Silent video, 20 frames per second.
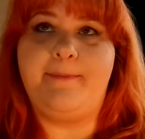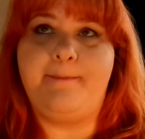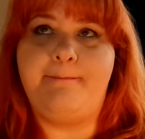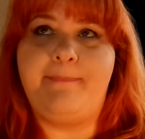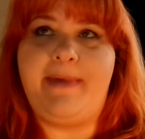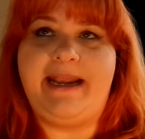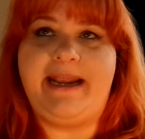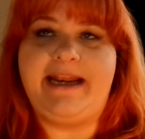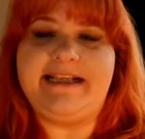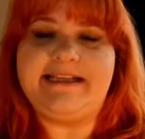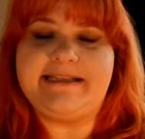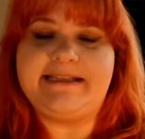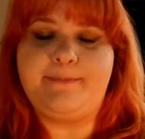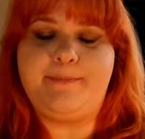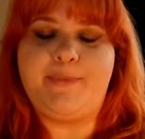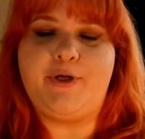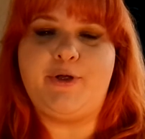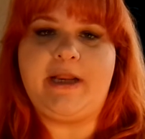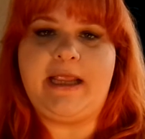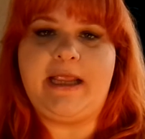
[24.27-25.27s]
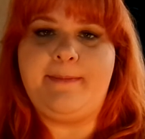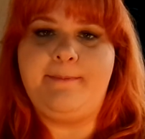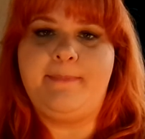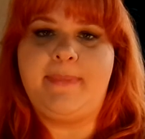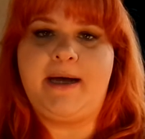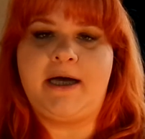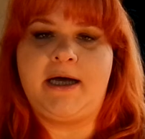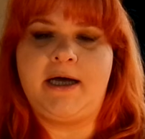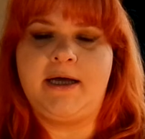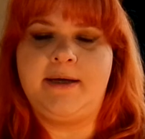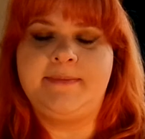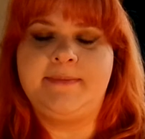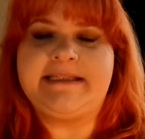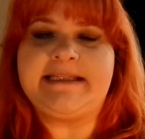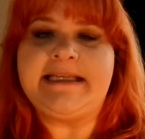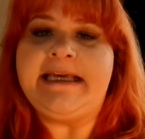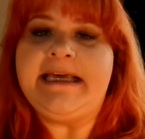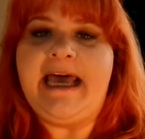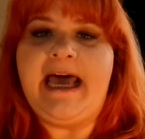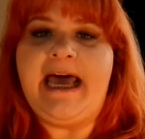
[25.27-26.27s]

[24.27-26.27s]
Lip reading: Betty's Beauty Bombs.